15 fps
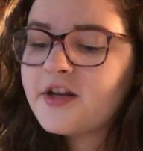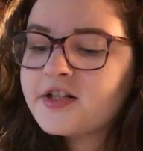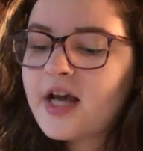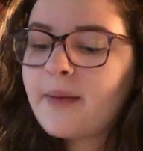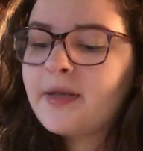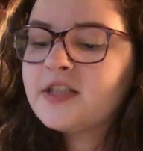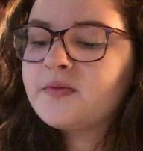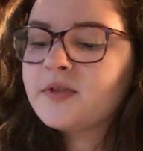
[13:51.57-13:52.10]

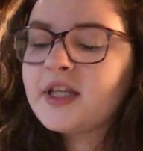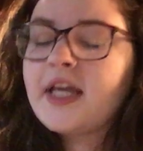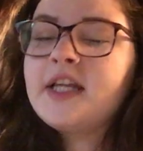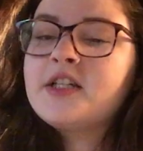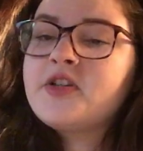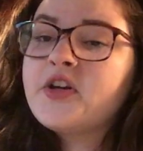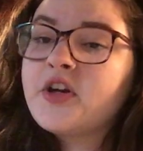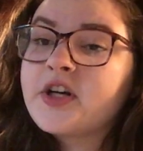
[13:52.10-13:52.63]
topics
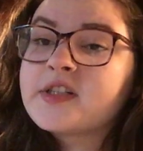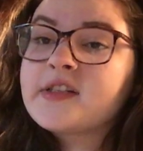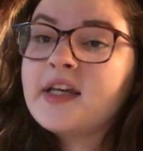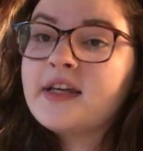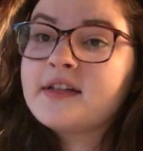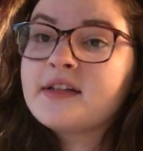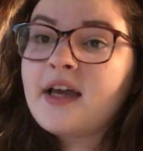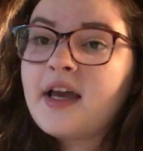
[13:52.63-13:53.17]
related to
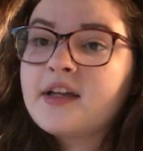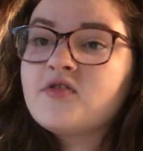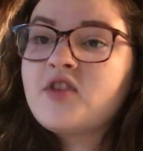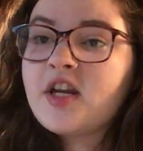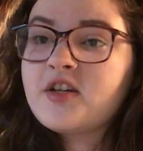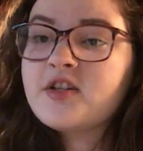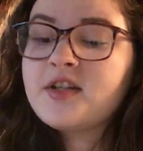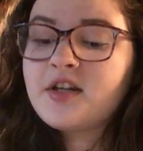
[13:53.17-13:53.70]
nursing and
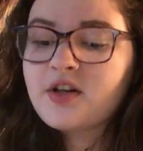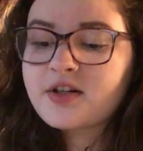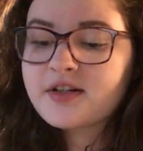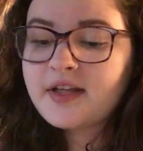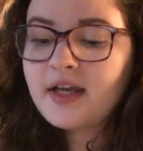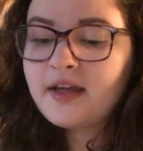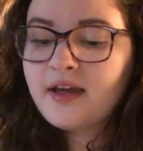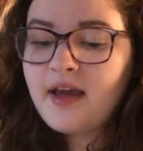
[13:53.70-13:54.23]
changes in
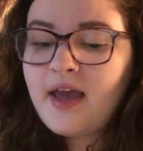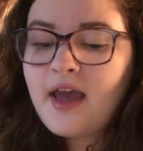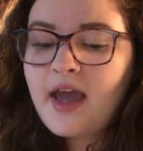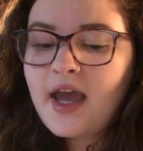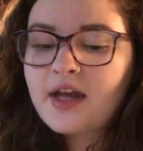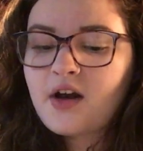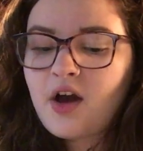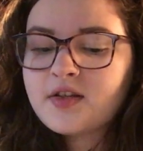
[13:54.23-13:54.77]
nursing.
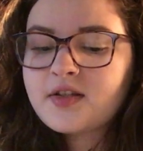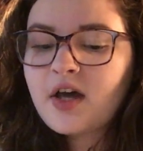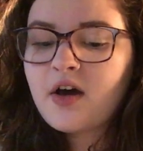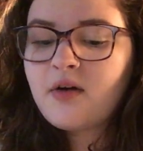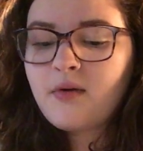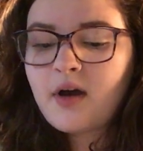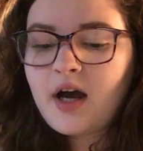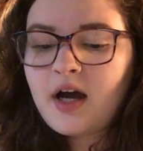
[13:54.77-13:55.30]
And
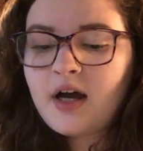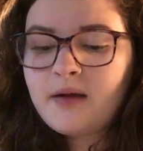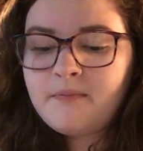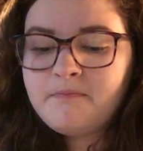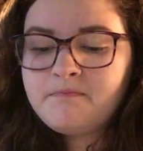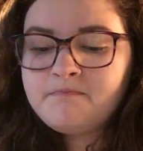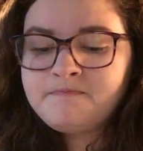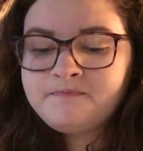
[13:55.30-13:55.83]
also,
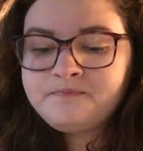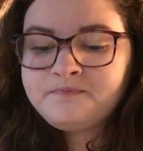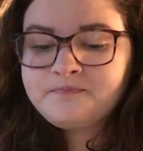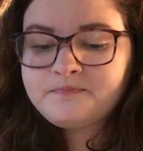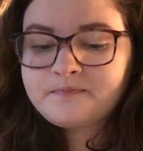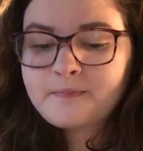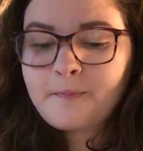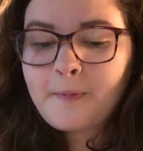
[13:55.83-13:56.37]

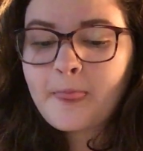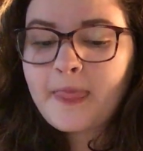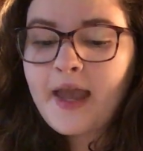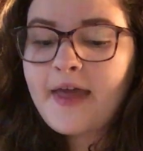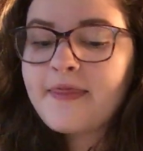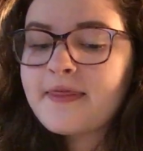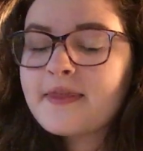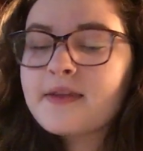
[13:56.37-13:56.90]

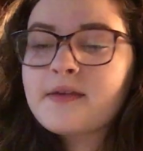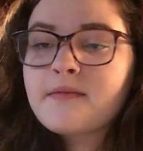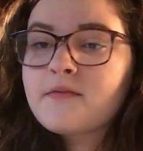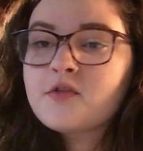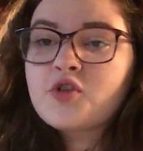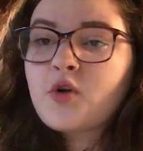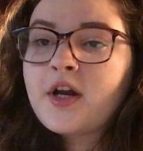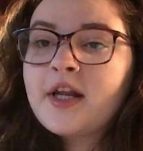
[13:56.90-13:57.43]
and
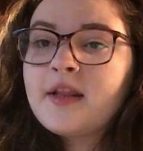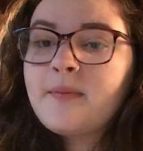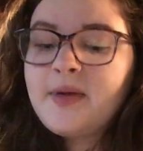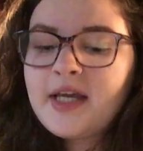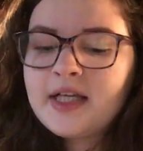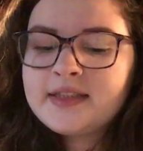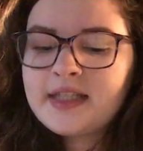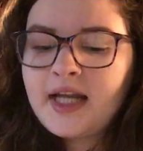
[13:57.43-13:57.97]
joining the
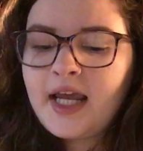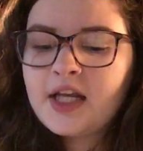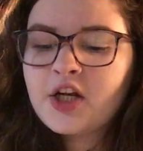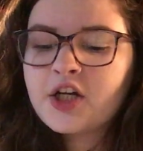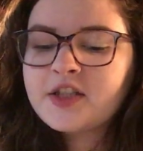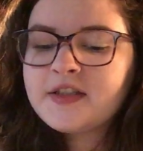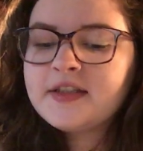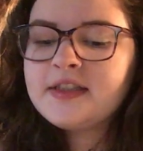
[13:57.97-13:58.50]
PSNA,
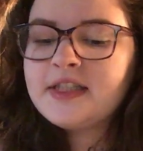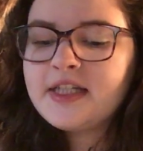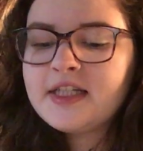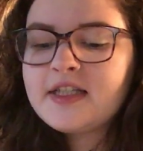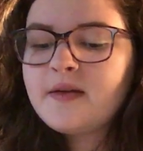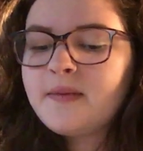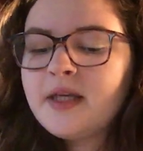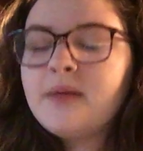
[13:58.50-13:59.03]
nurses
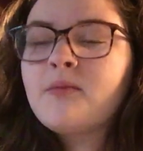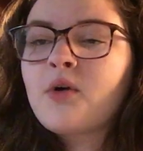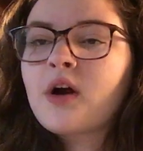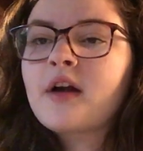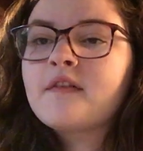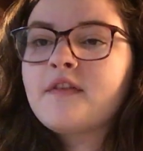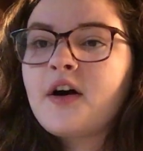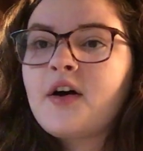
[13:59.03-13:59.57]
need to be
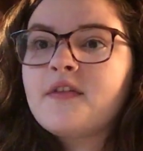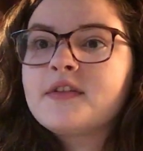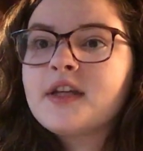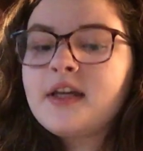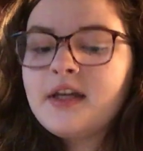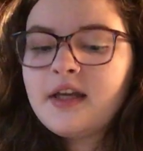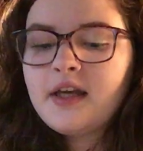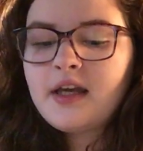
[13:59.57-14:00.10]
more involved.
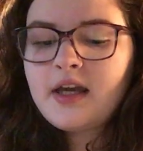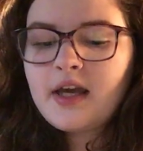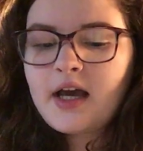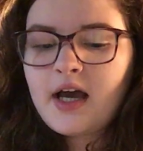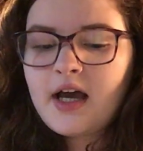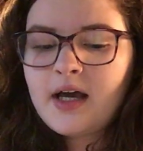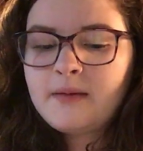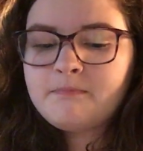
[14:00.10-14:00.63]

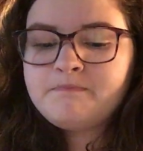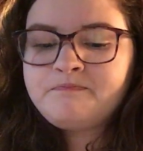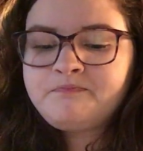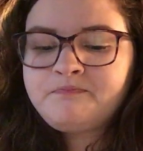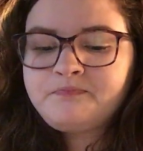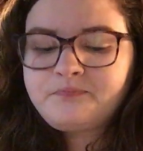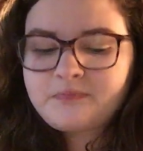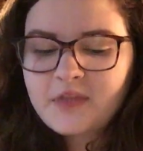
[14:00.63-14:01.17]

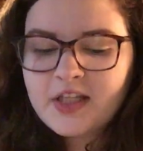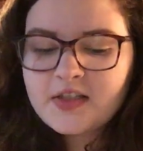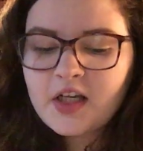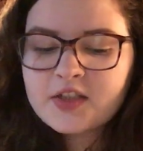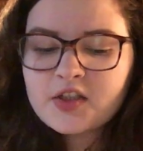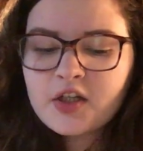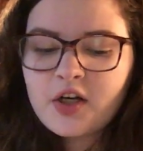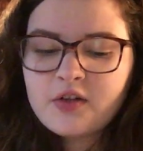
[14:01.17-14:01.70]
This
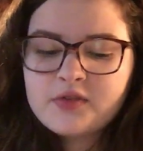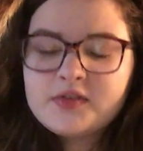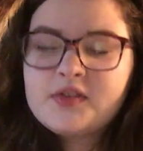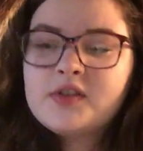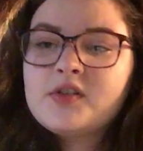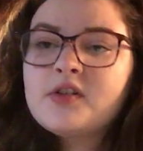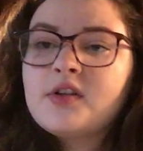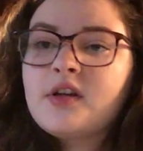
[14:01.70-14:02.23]
also goes